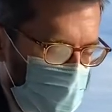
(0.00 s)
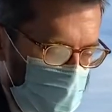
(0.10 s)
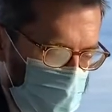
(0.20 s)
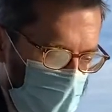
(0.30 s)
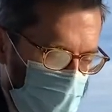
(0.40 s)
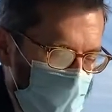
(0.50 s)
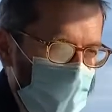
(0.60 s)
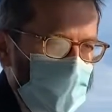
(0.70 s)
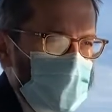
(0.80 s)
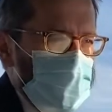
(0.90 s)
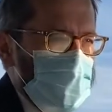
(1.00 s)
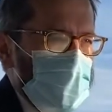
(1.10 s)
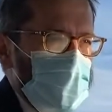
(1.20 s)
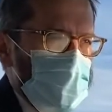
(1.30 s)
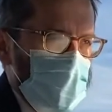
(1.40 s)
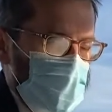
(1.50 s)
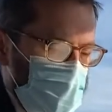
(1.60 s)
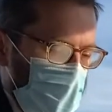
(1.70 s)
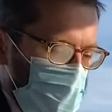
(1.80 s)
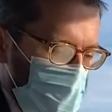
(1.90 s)
is that this is a very dark
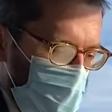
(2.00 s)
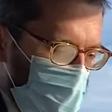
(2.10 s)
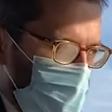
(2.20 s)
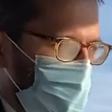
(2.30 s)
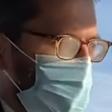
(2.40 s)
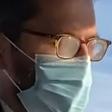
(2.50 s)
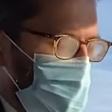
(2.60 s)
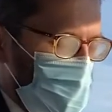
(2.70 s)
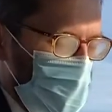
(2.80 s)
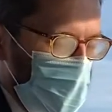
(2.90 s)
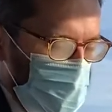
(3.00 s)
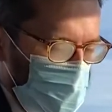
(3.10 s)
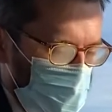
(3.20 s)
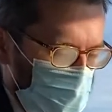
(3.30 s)
time of the year. This is the winter,